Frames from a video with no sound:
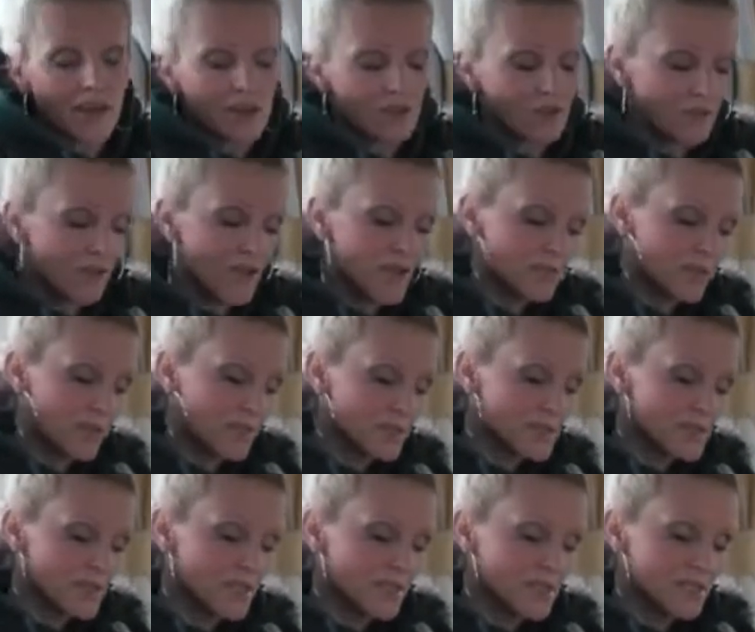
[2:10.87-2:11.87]
And a friend
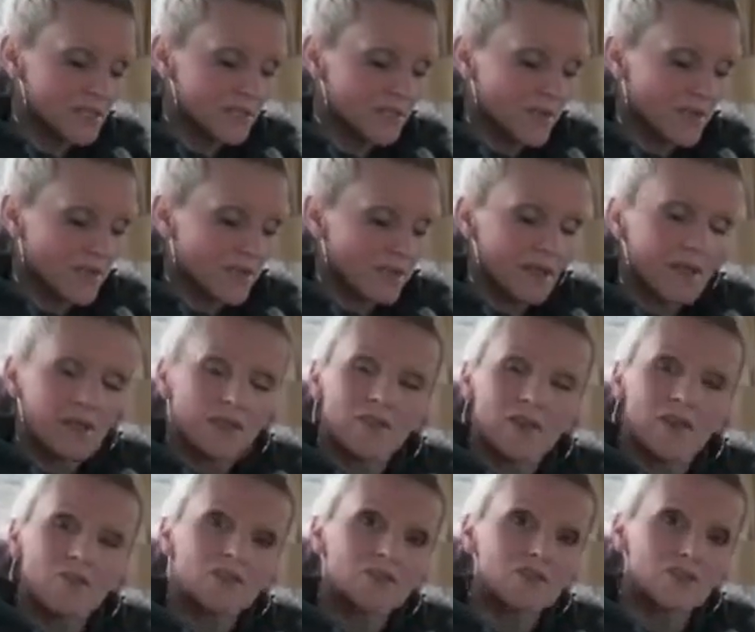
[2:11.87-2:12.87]
once said to me,
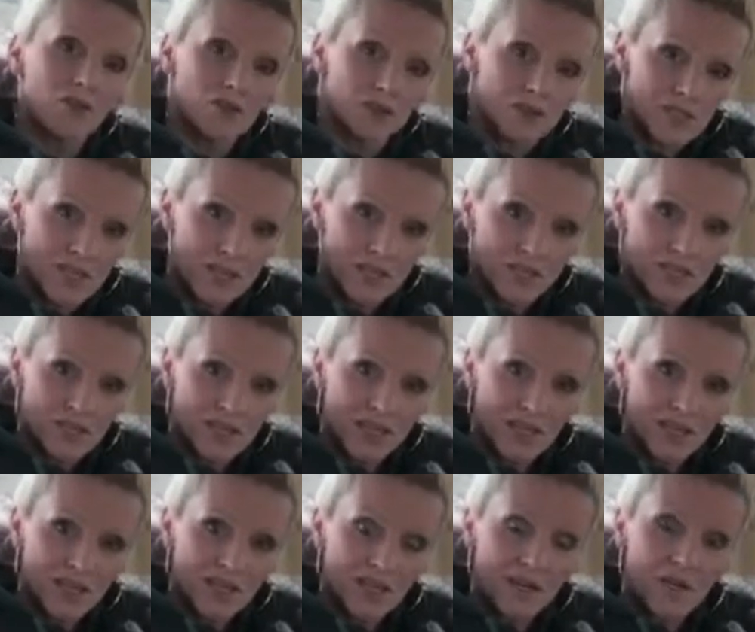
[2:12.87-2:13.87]
there is no such
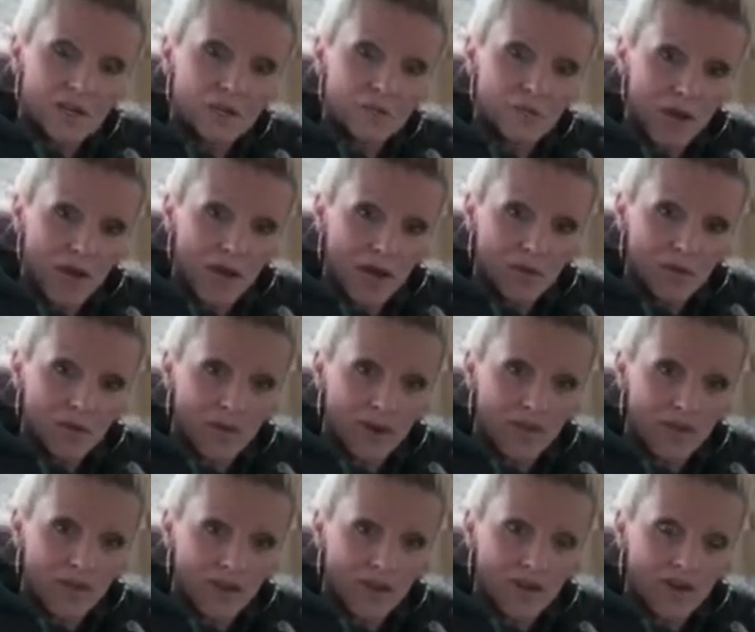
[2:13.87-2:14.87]
thing as bad
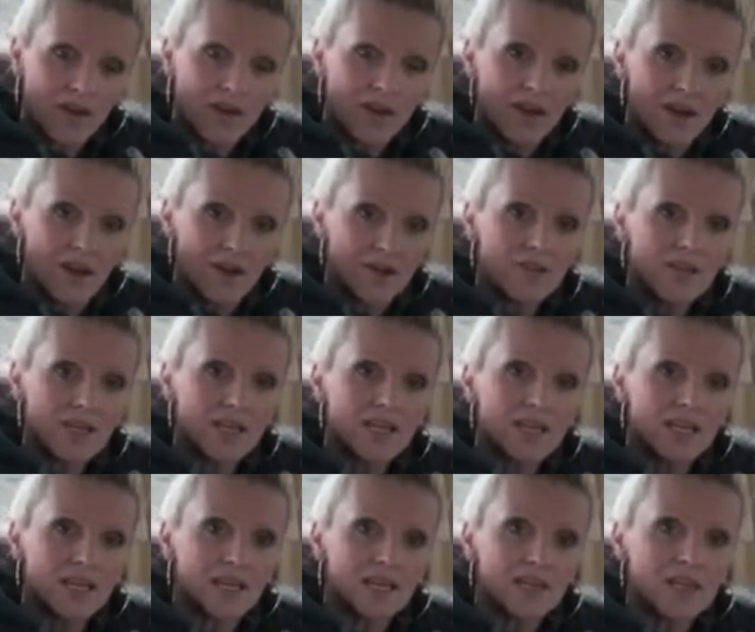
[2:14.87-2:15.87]
weather,
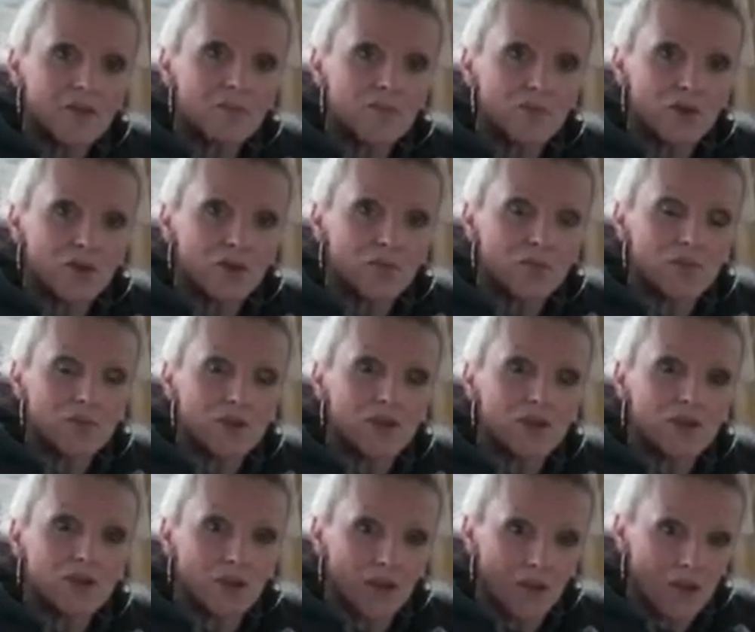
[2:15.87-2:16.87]
only
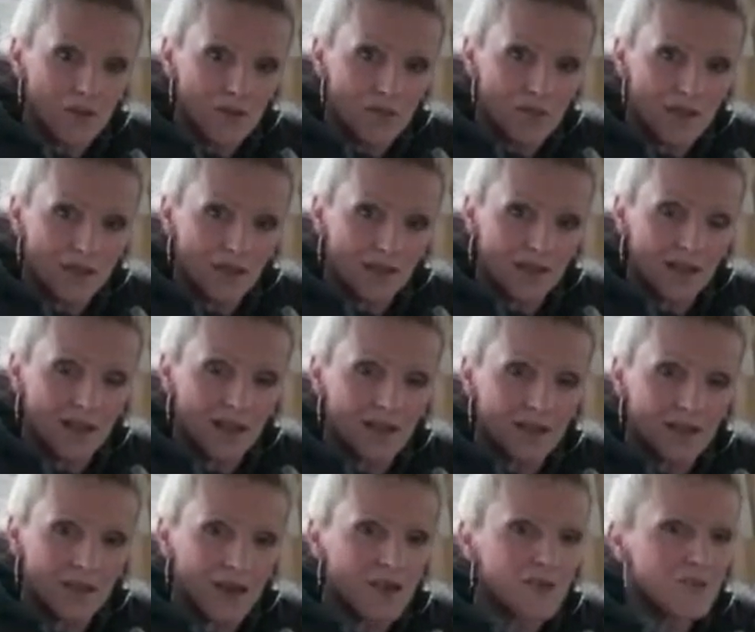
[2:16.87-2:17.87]
inappropriate clothing.
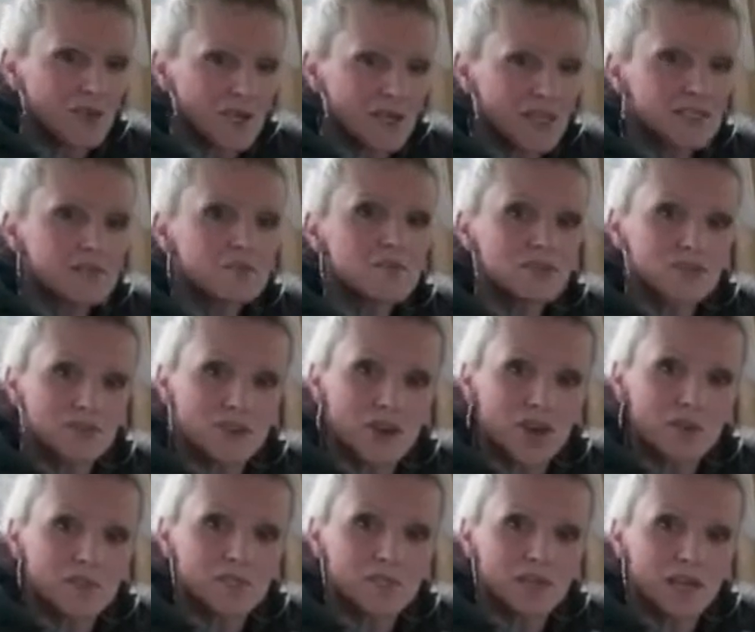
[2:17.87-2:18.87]
And I really
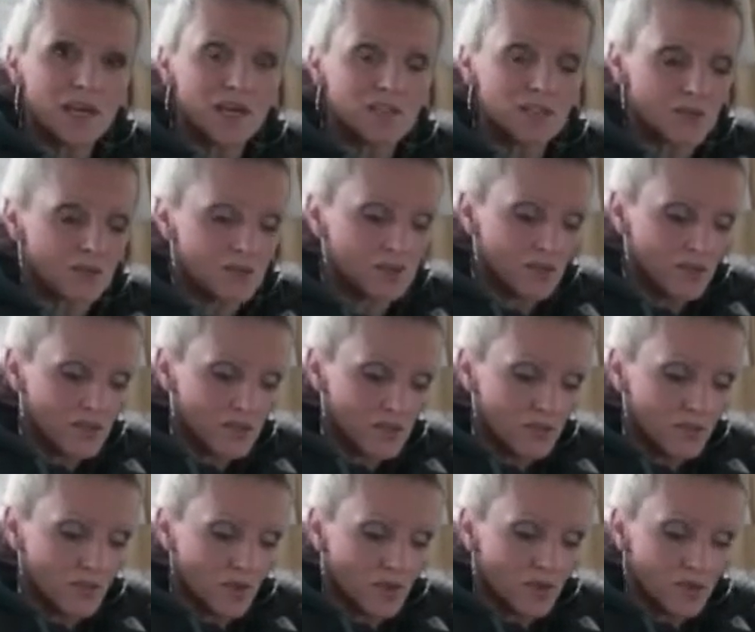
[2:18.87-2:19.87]
subscribe to that. So as long as
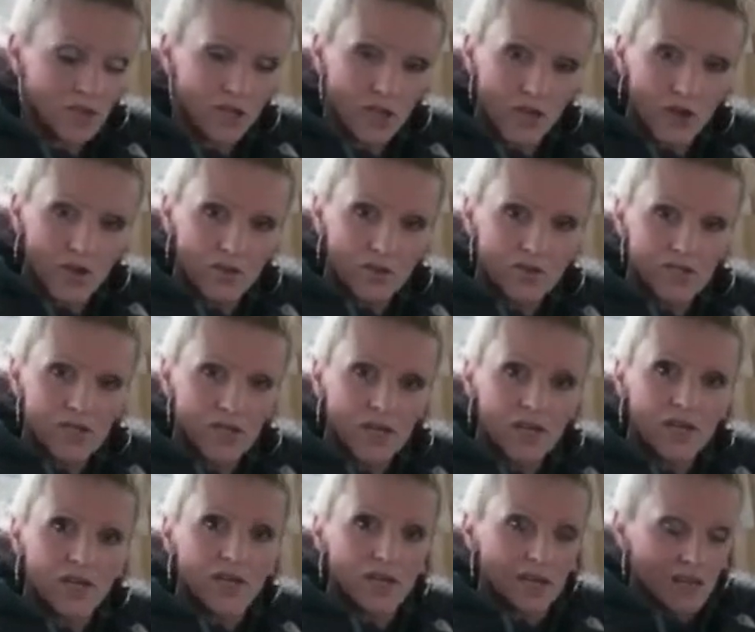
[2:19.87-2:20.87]
you've got your coat,
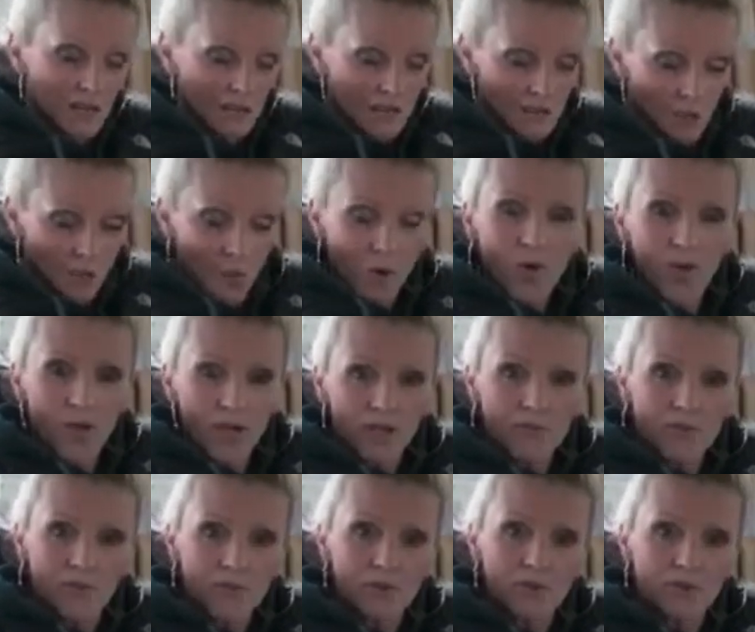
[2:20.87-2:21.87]
your
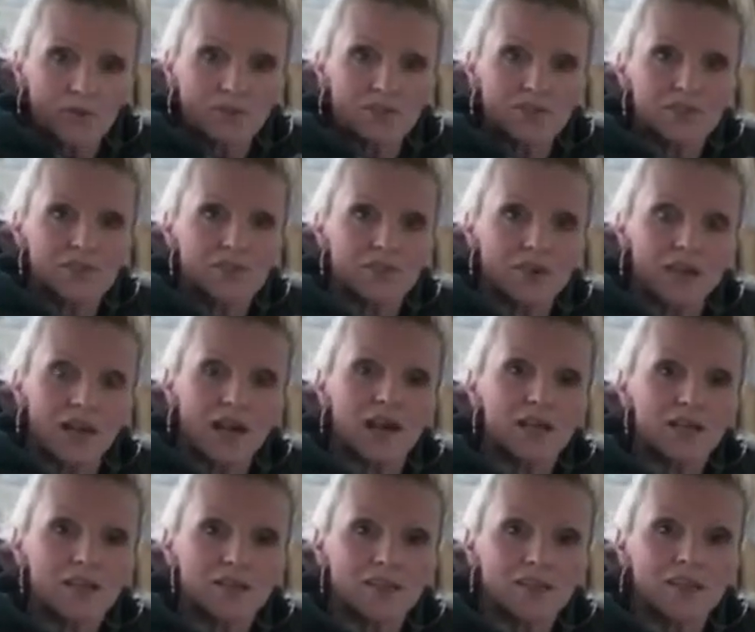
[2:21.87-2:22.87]
walking boots, your
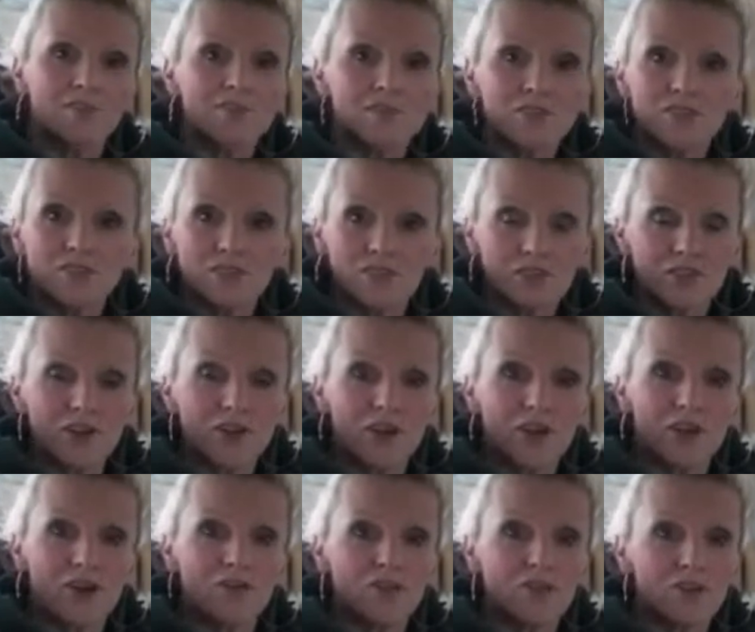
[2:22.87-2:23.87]
hat, your gloves and your
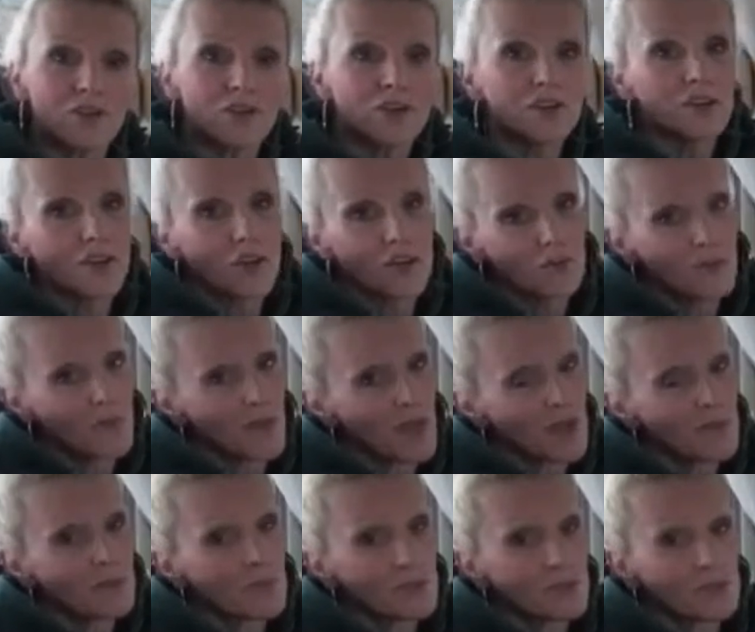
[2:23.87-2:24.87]
scarf, you're going to be
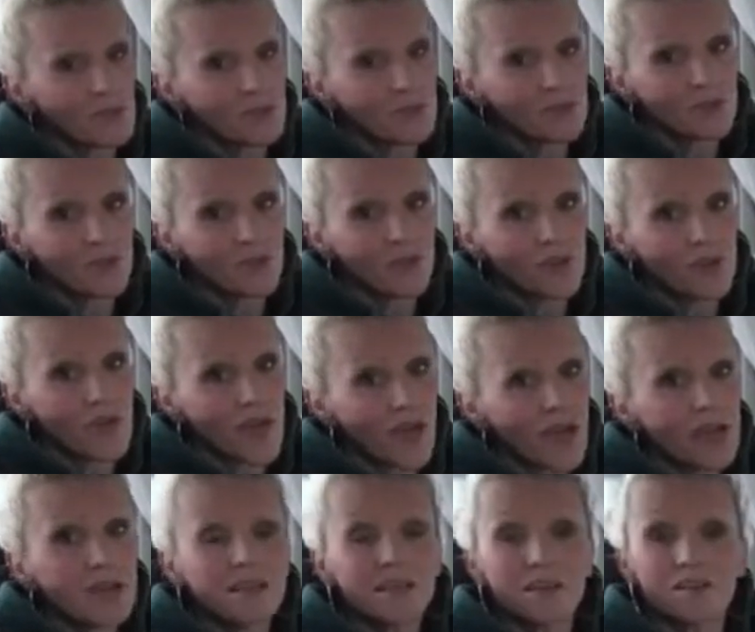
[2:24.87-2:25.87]
able to enjoy
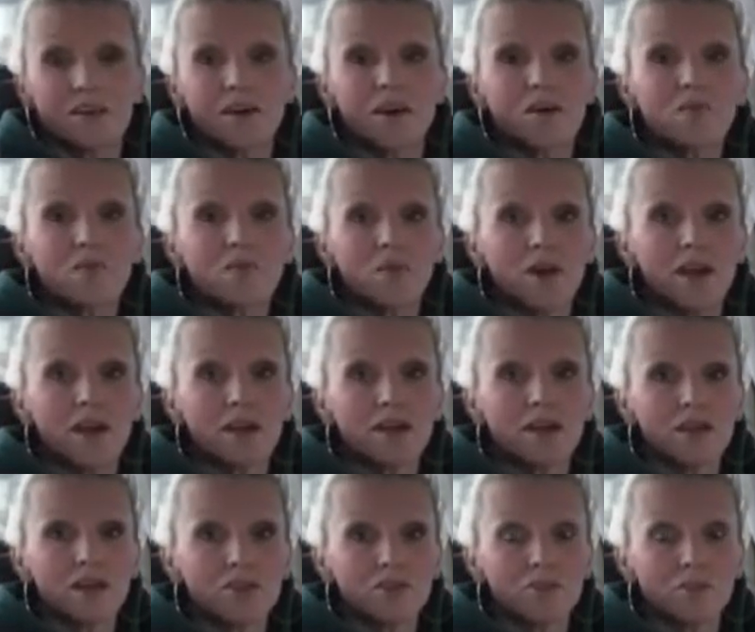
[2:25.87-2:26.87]
any time
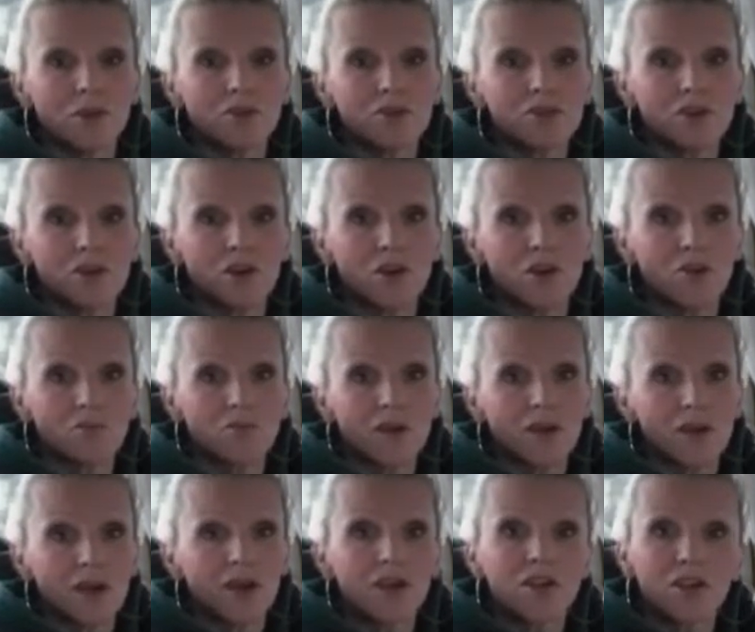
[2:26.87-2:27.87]
away in your motorhome
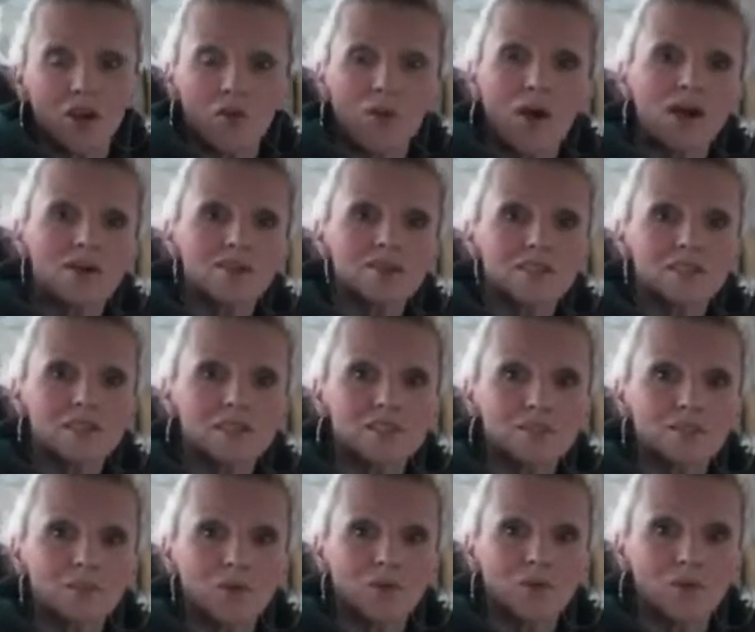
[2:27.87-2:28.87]
and go out and
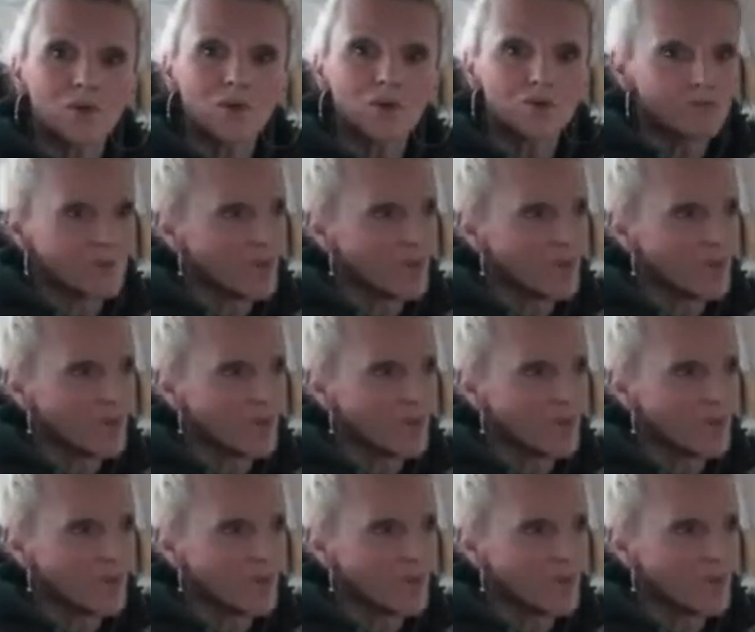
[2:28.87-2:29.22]
explore.